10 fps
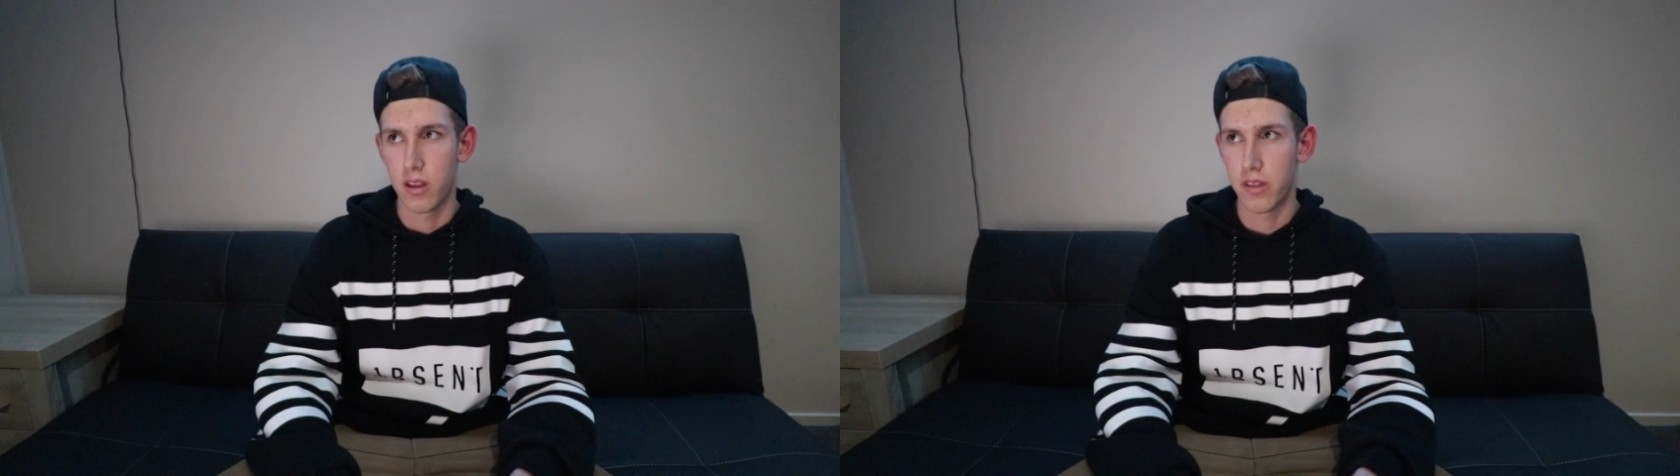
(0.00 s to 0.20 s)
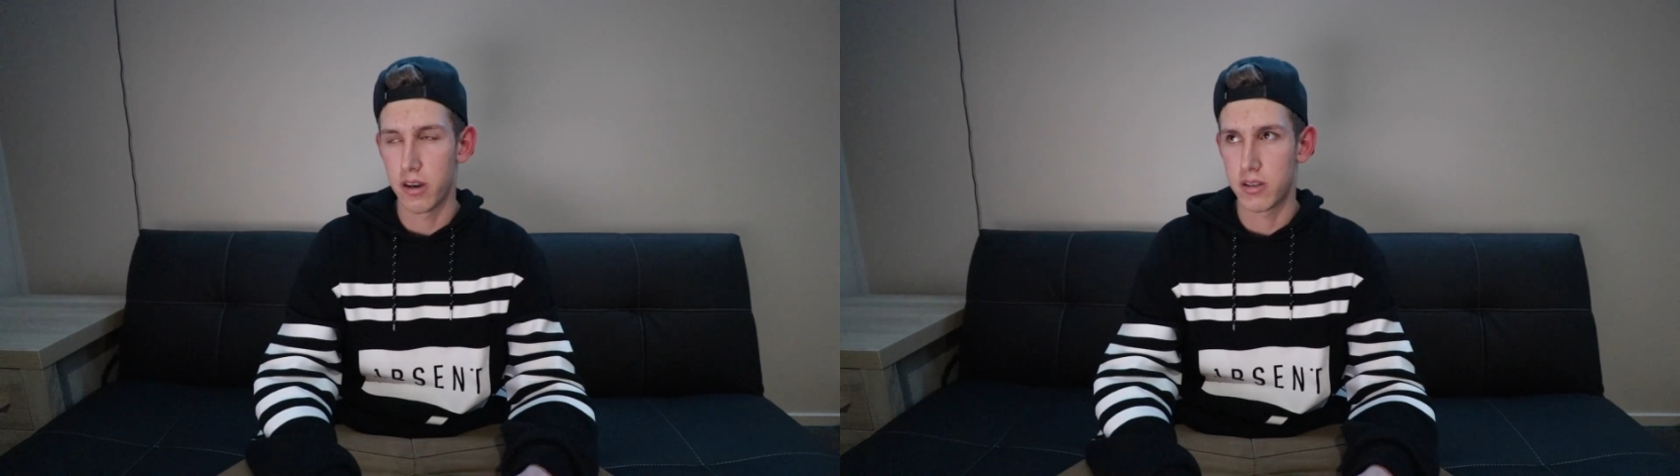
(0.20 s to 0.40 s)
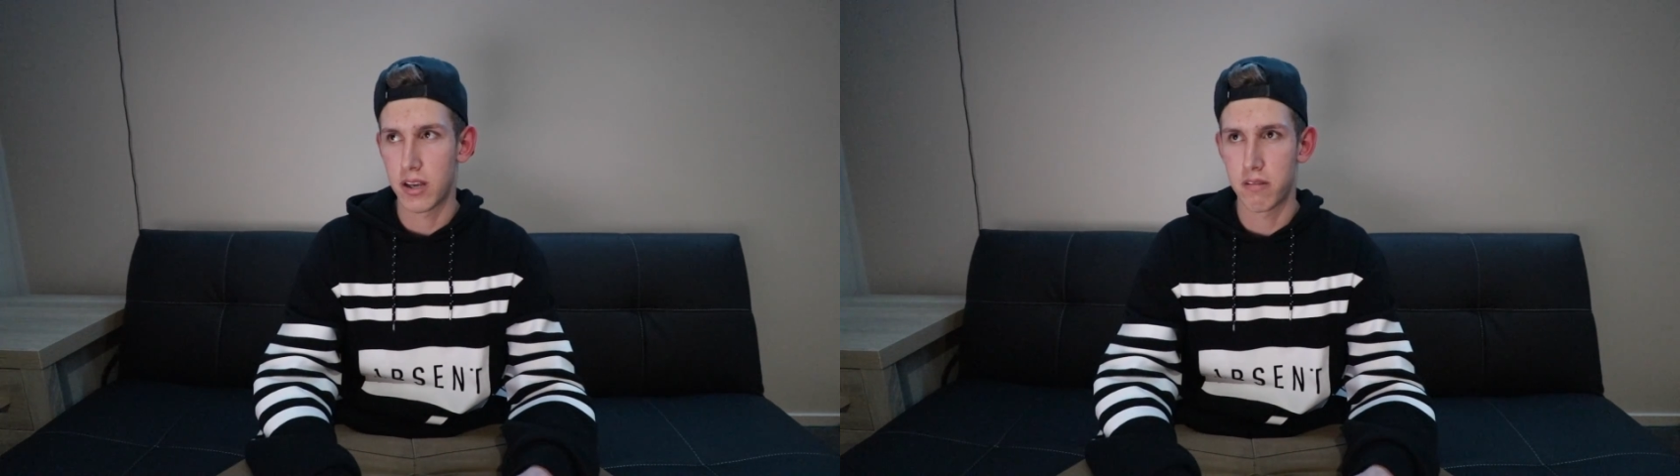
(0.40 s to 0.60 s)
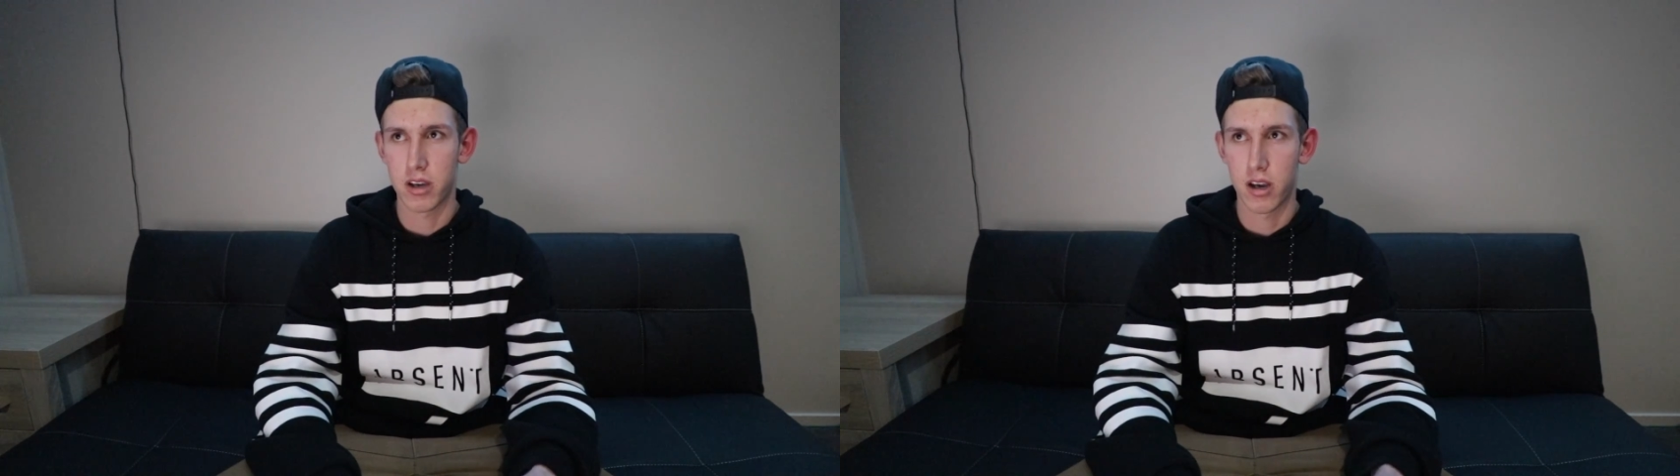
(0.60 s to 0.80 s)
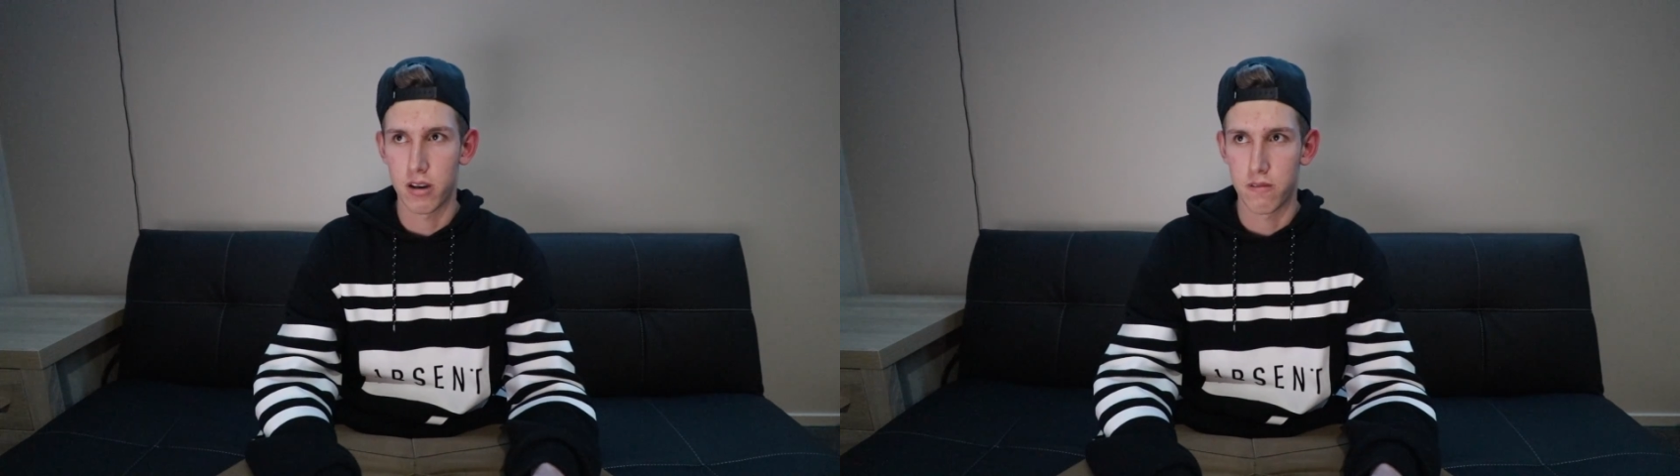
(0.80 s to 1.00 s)
than someone
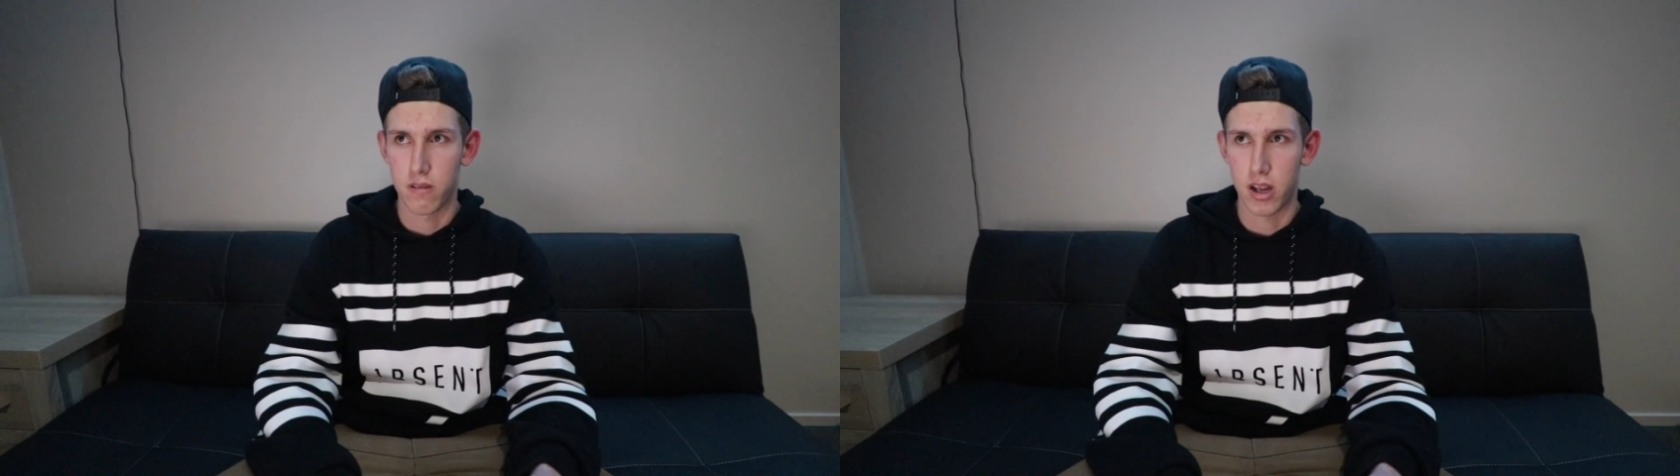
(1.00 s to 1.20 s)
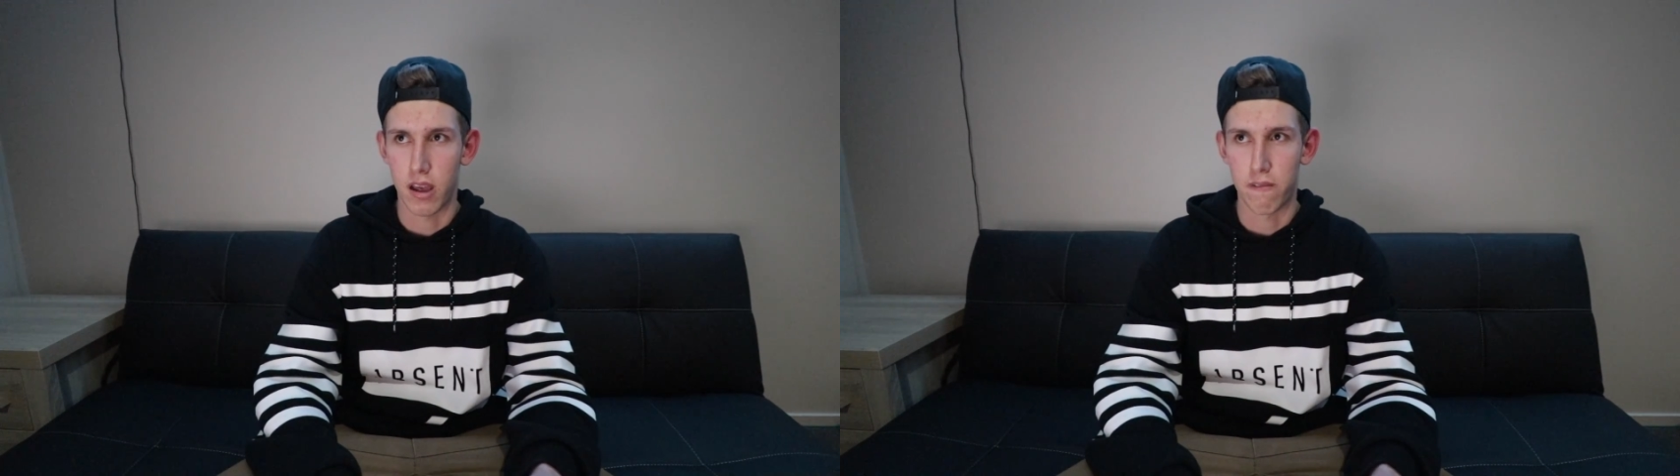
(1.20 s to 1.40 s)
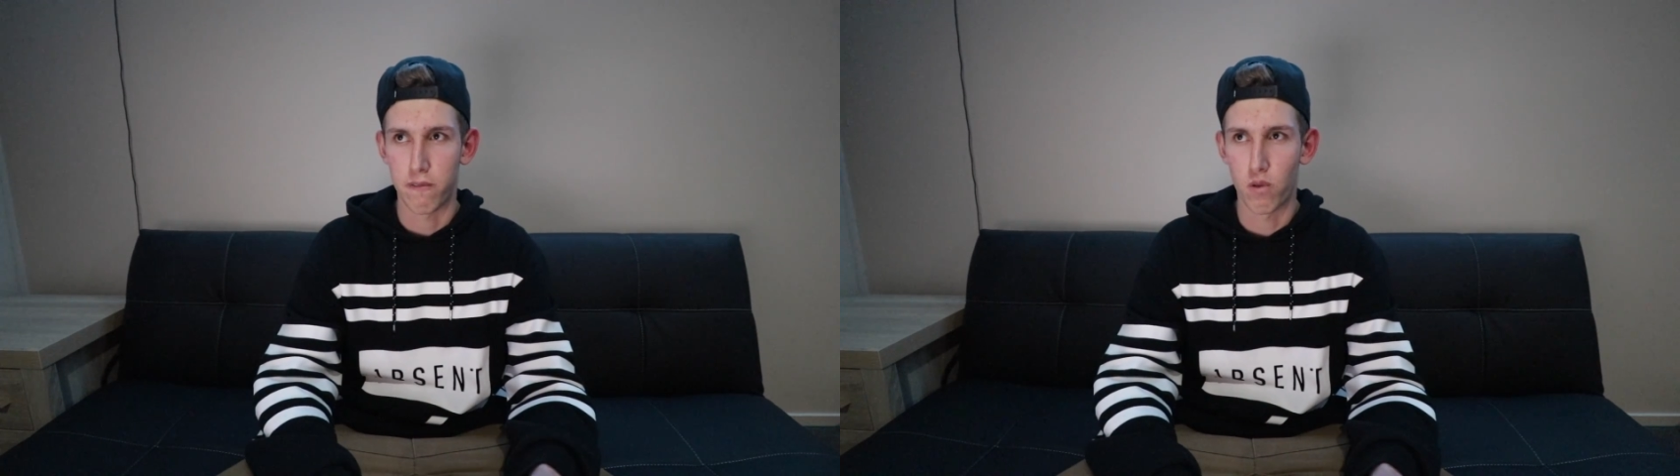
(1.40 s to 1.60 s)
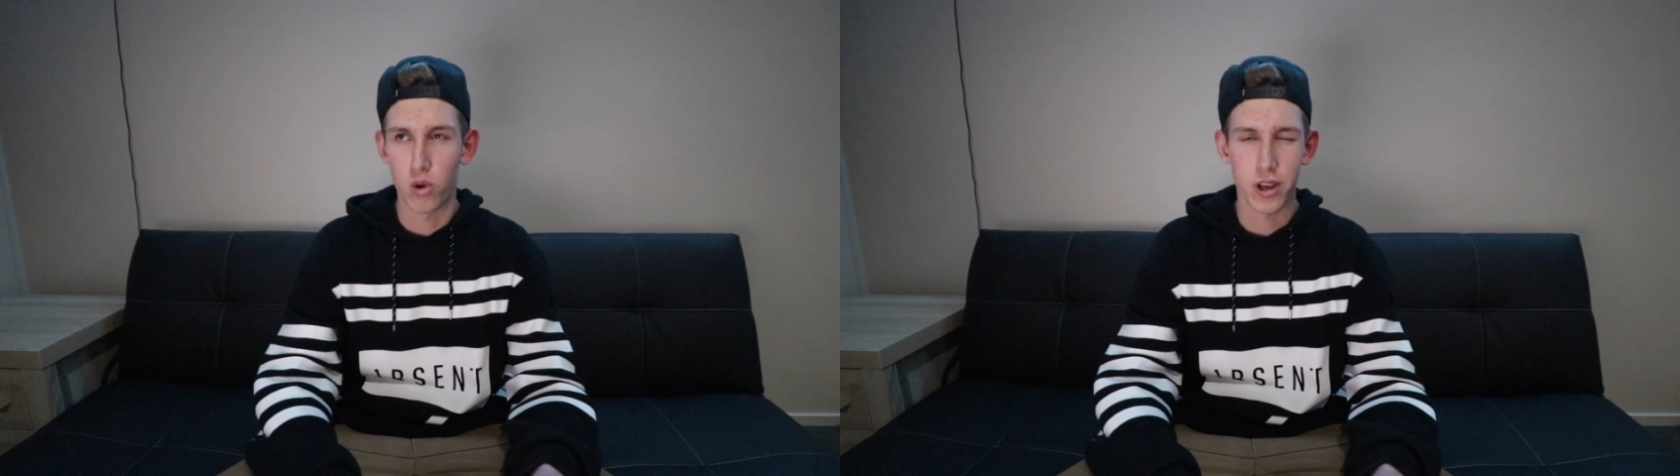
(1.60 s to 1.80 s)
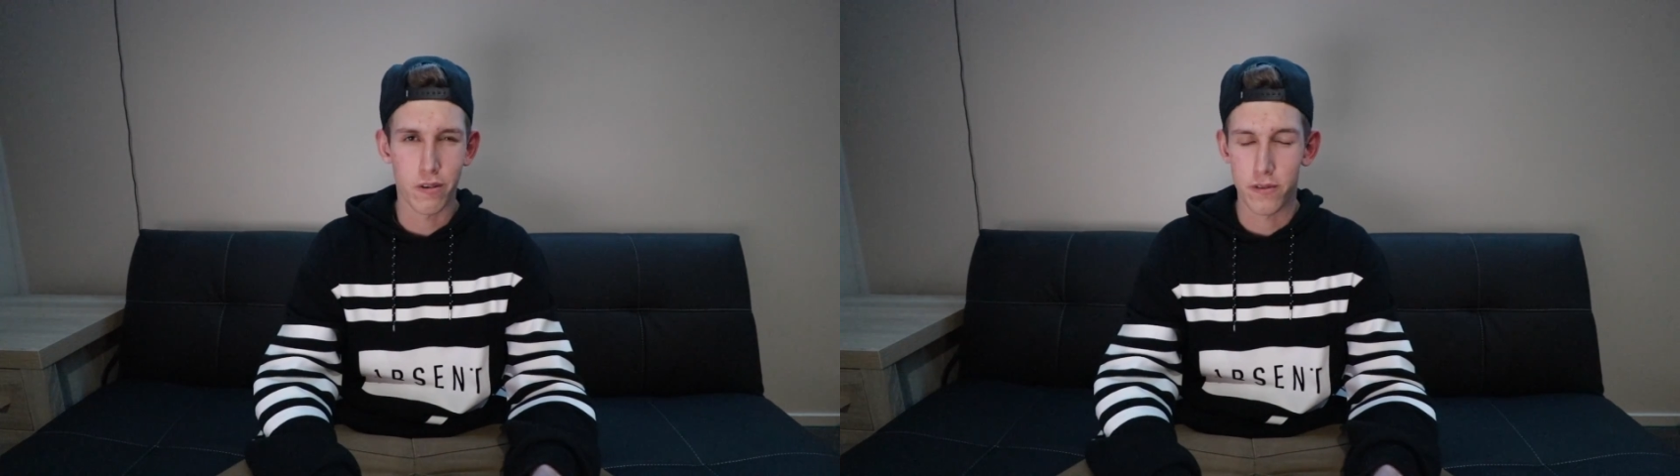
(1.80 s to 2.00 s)
going like
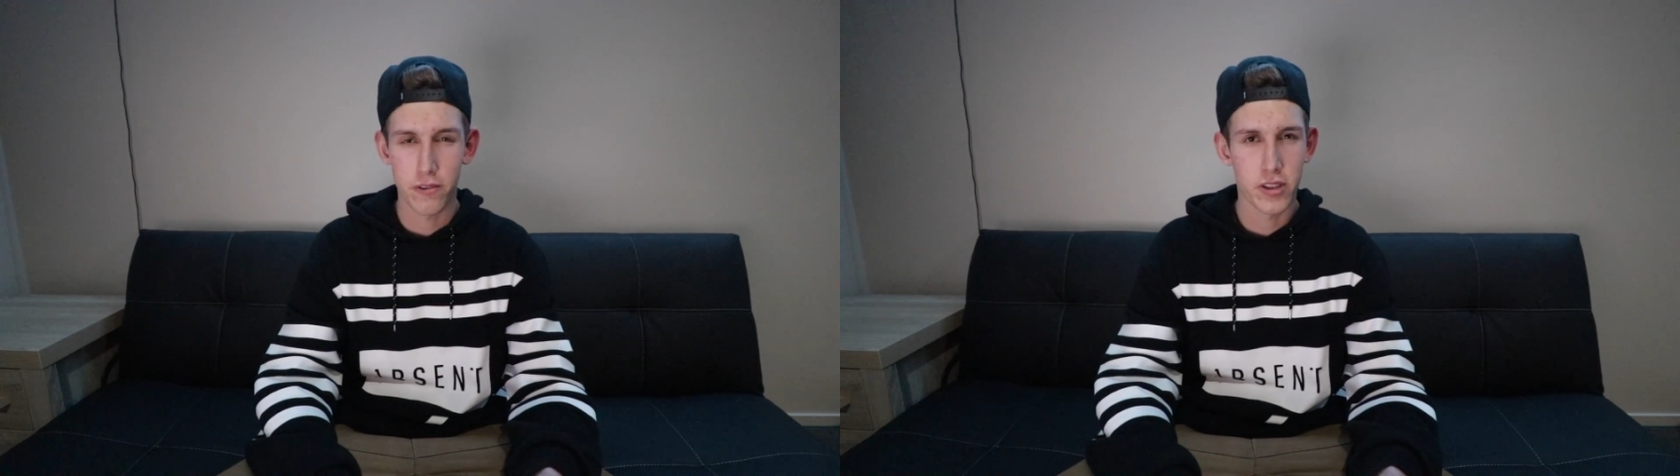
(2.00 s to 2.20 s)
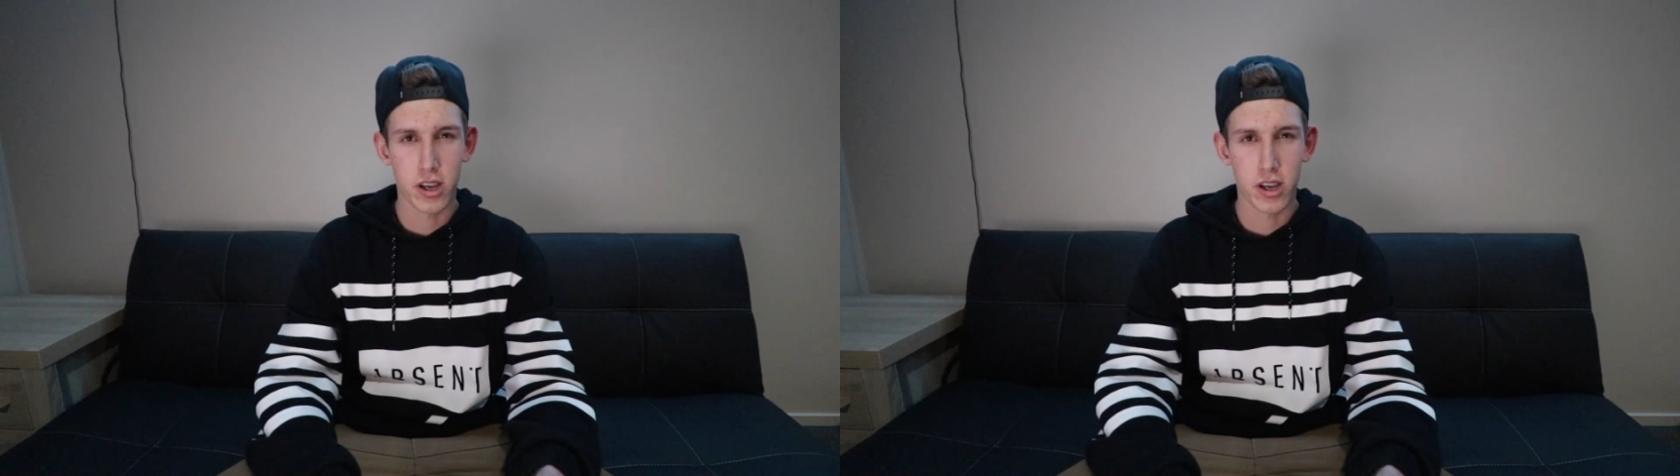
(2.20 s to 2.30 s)
40 or 50